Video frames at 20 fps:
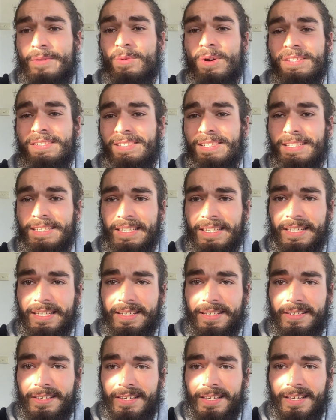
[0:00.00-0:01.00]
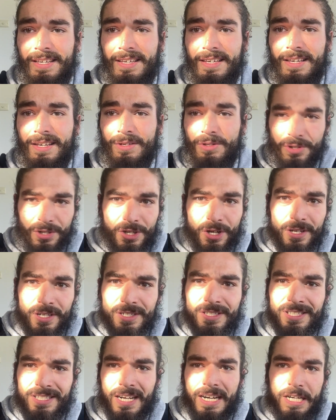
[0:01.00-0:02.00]
once a year, you got
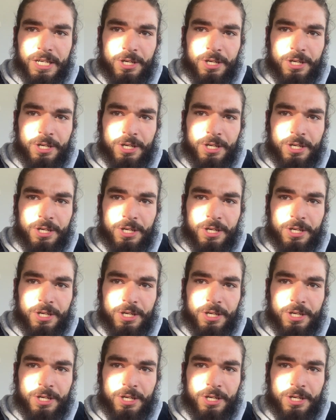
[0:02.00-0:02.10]
to start